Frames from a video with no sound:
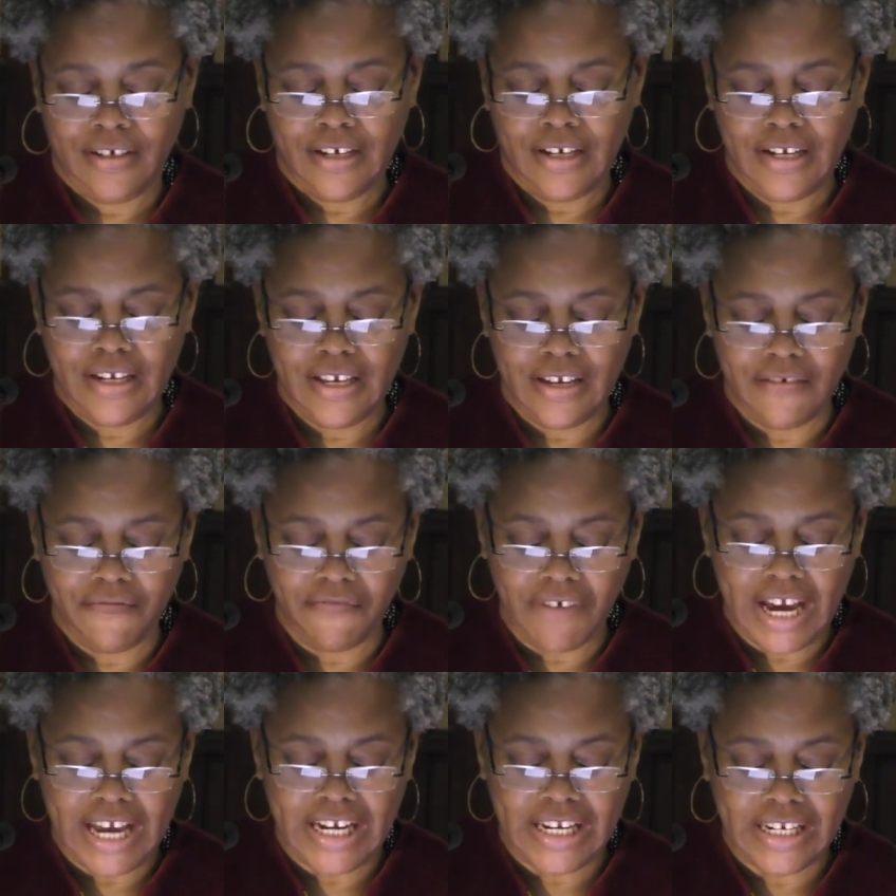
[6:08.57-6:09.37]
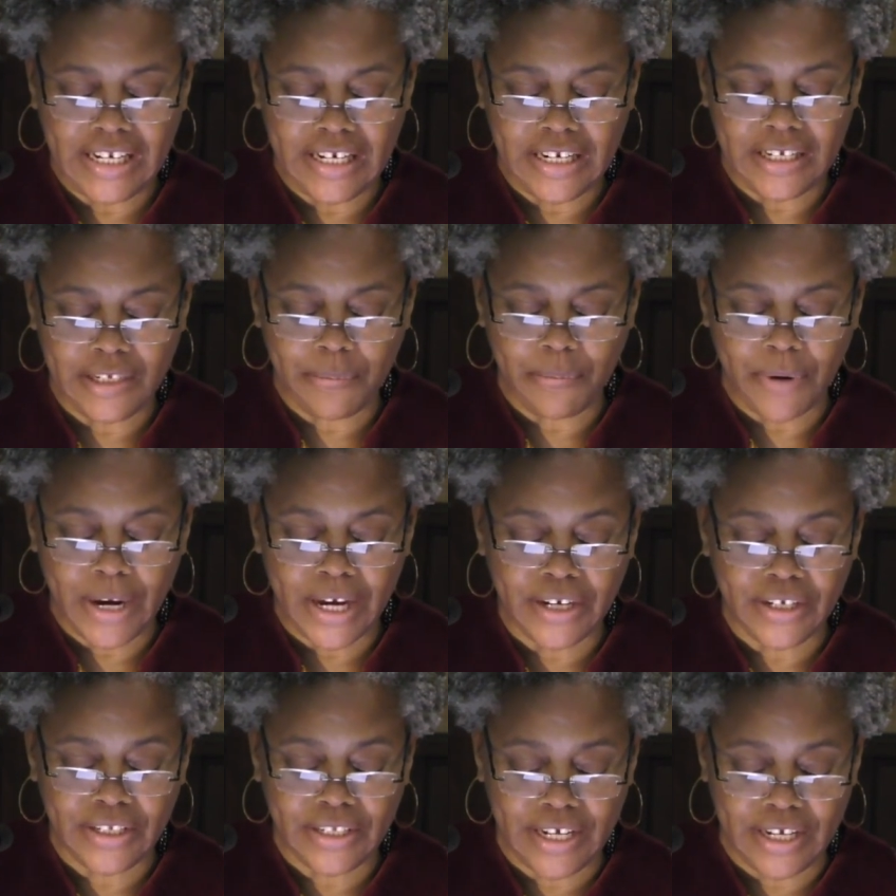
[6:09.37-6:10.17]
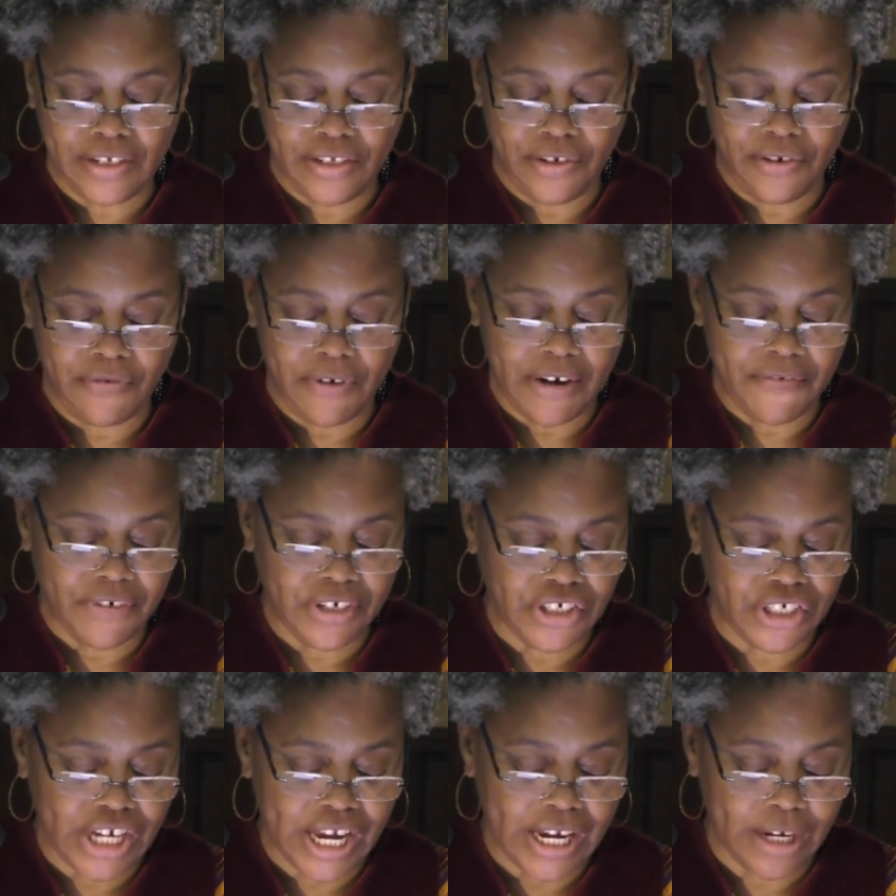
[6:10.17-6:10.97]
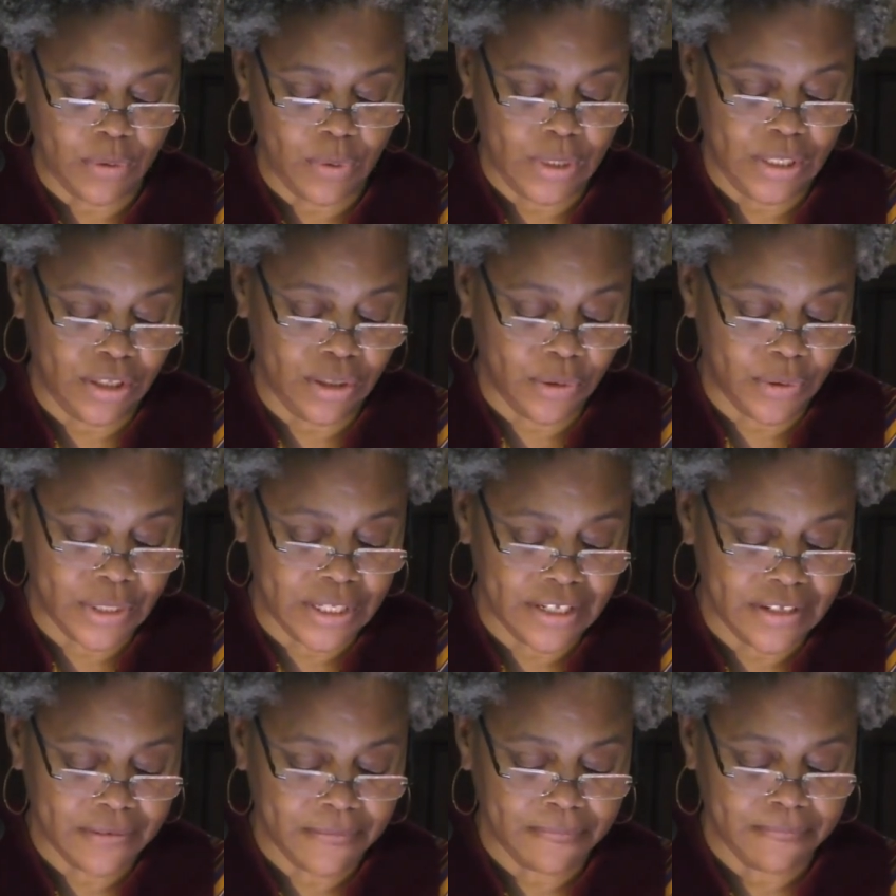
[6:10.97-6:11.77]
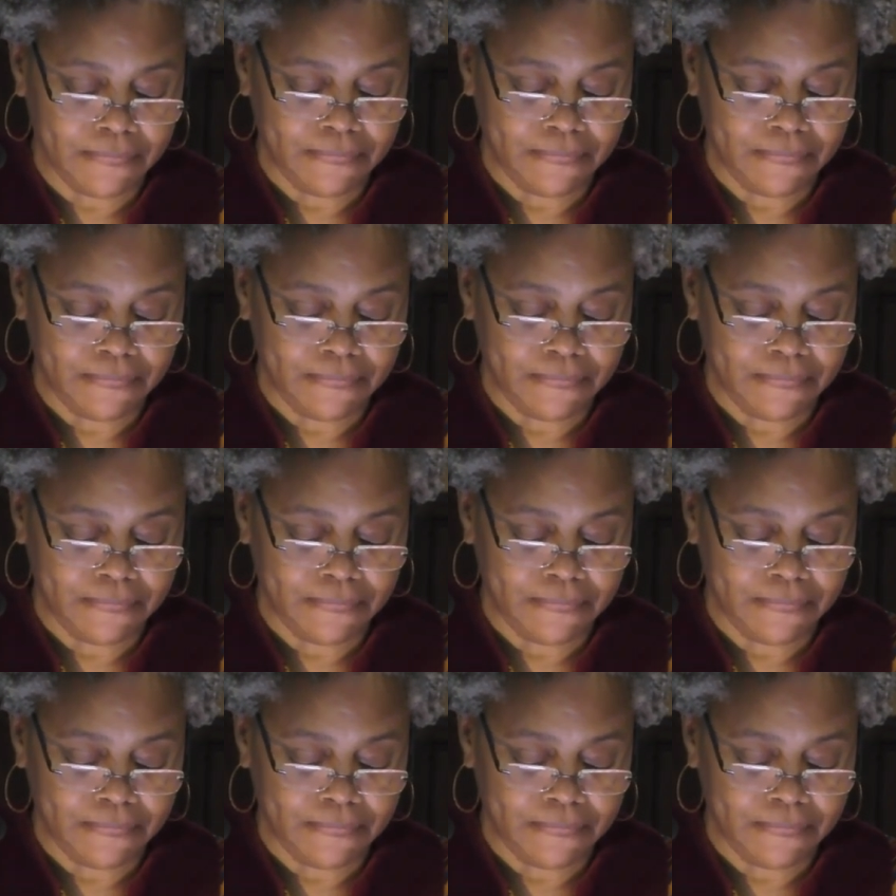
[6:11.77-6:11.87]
And he invited in his predecessor, Reverend Jacque Lewis.